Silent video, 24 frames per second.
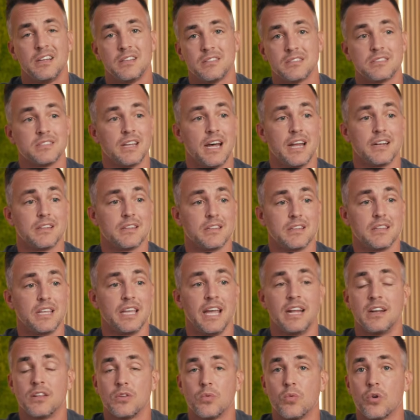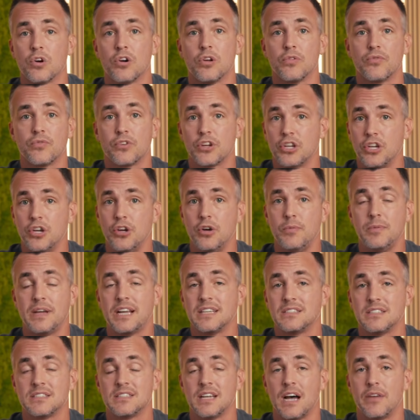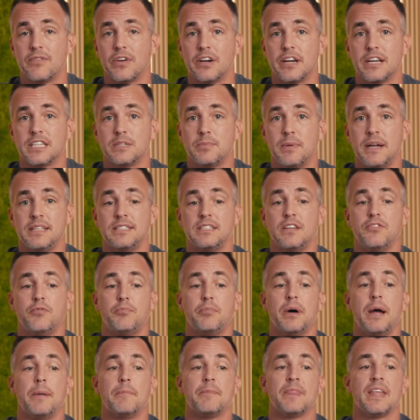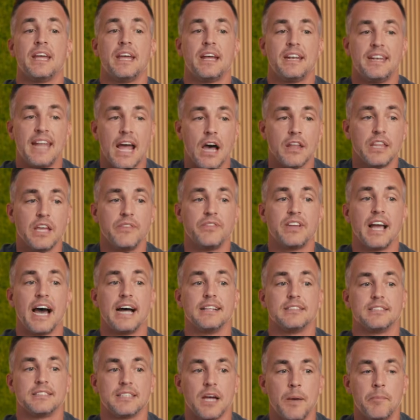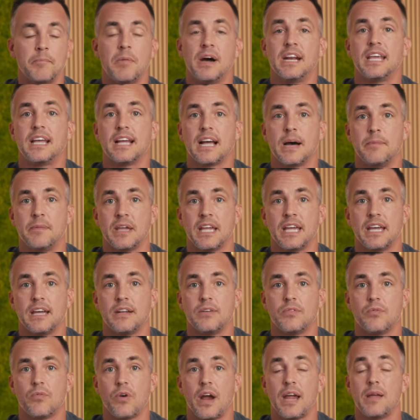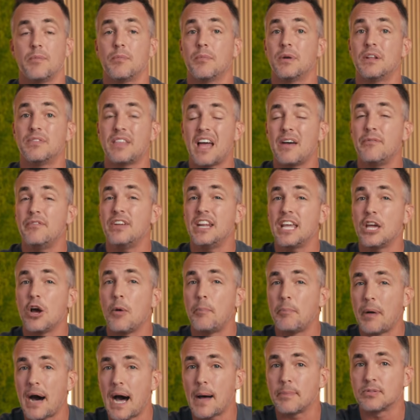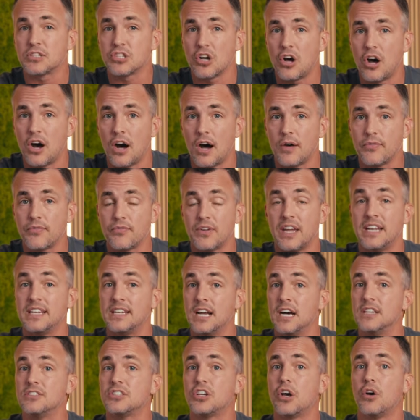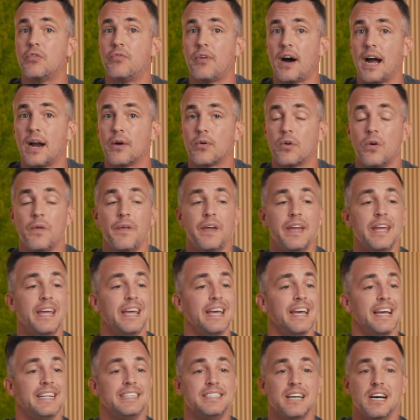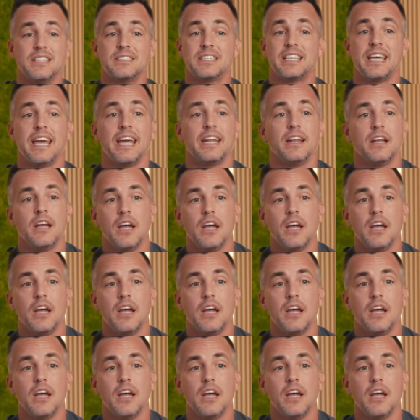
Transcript: It's not the end of the world for you because it's not very expensive, but now they've got some money coming in, right? But if that video pops off and does go viral and does get